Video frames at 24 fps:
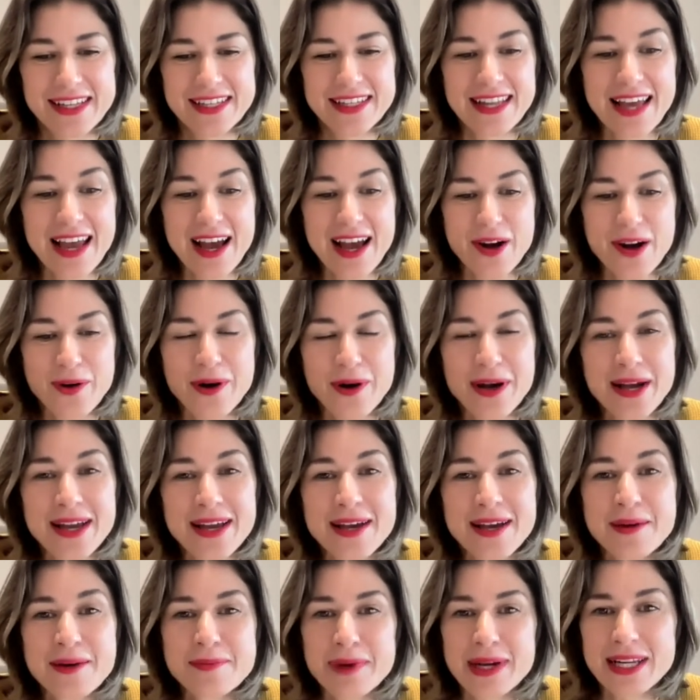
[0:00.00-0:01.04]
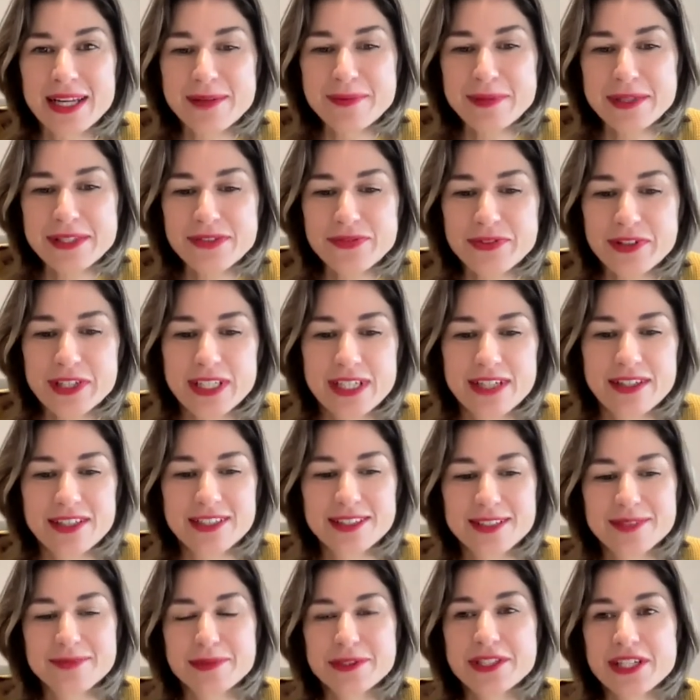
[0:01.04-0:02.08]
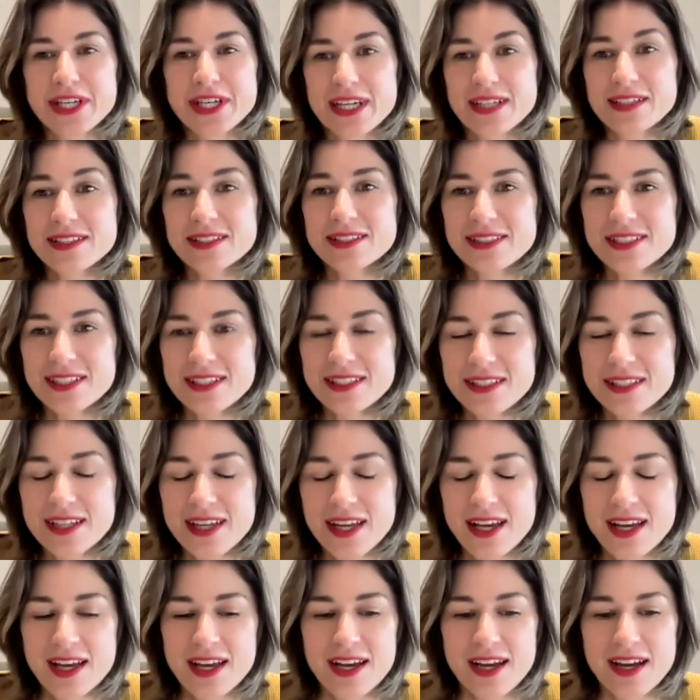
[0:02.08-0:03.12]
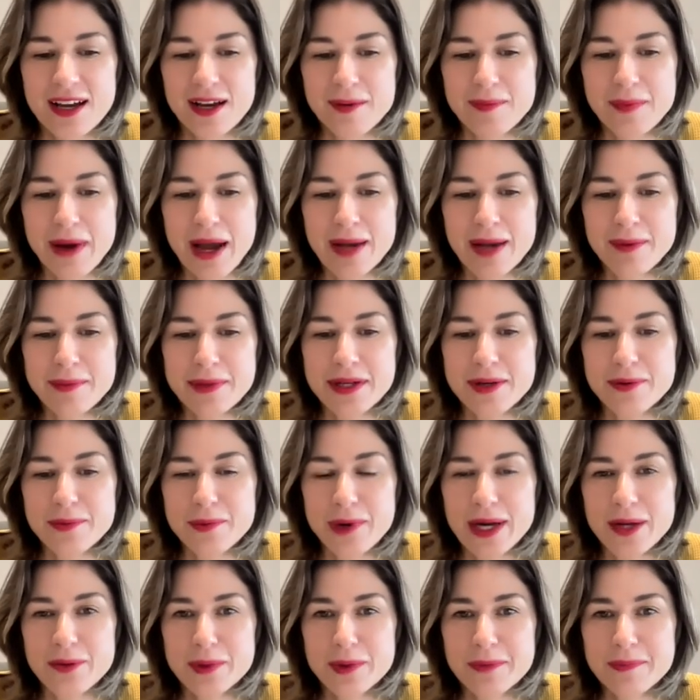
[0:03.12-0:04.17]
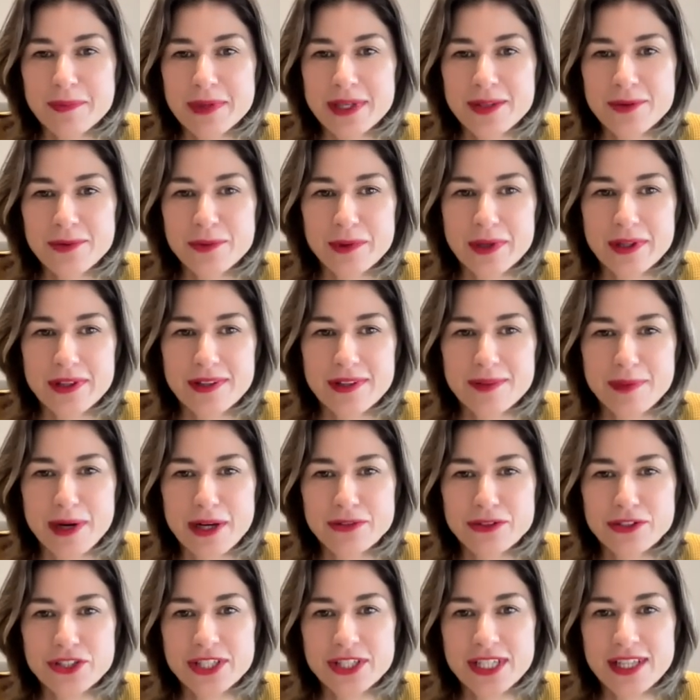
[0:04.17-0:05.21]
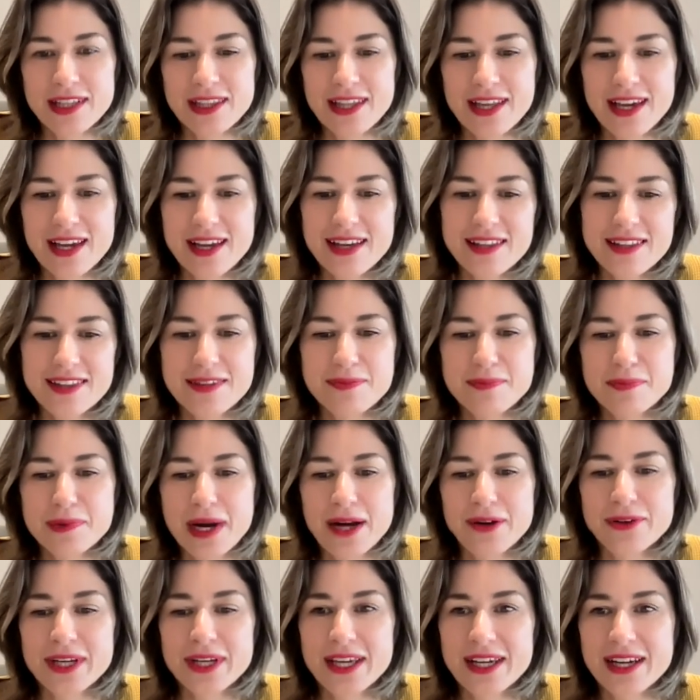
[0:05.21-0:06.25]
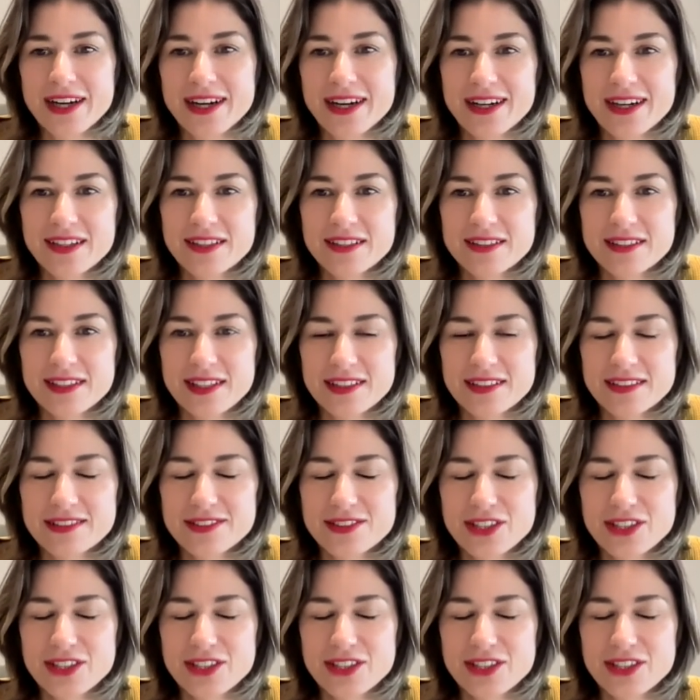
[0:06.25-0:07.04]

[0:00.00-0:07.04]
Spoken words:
now. My name is Verena Erlenbusch Anderson. I'm a white woman with about chin length brown hair that's